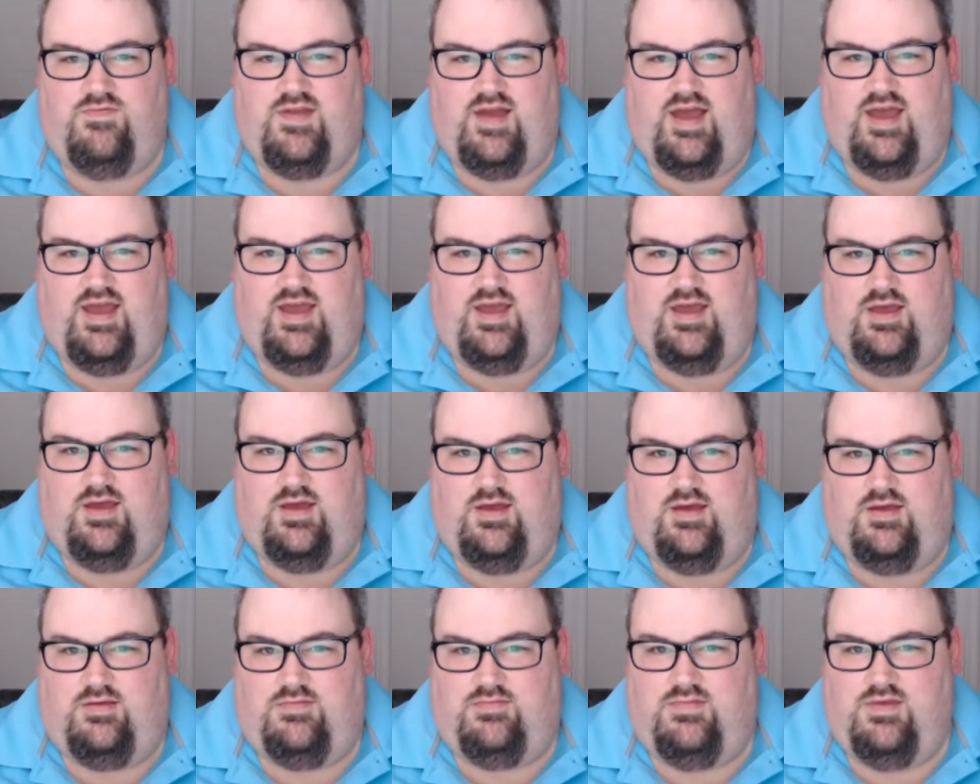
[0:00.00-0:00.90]
I
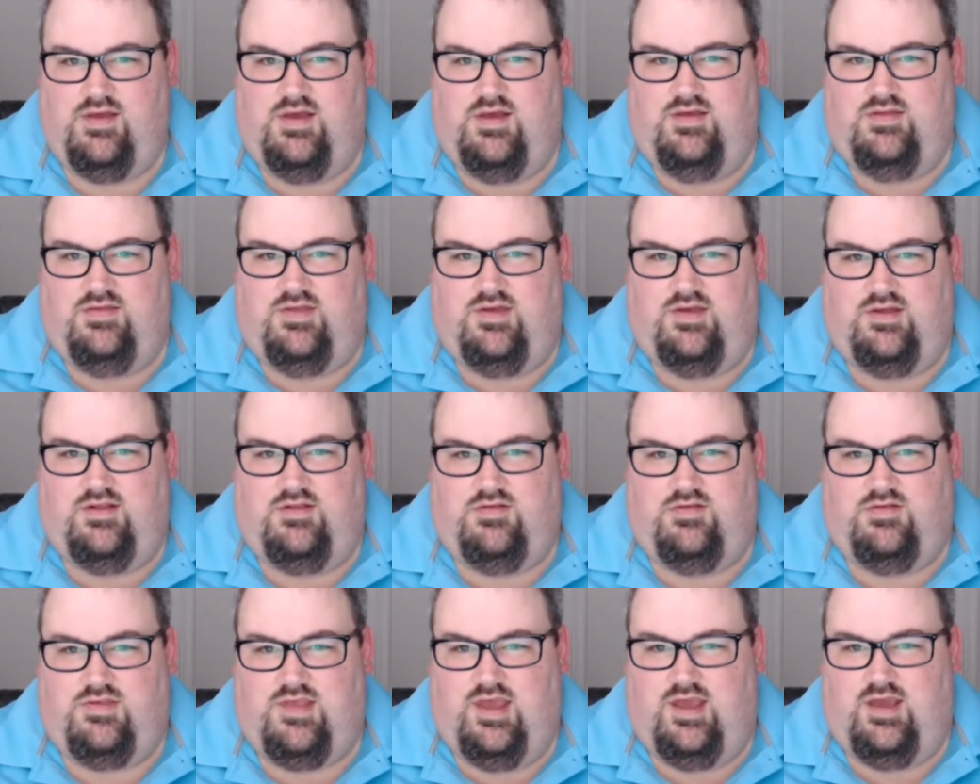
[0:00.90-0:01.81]
had the
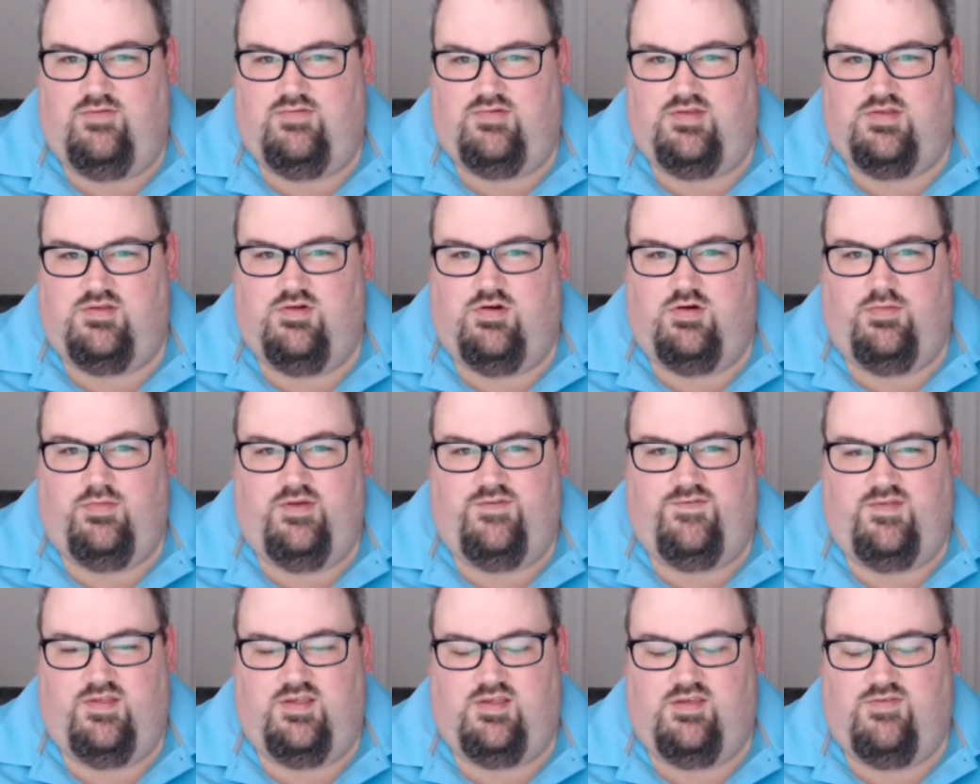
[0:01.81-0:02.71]
date was normally for this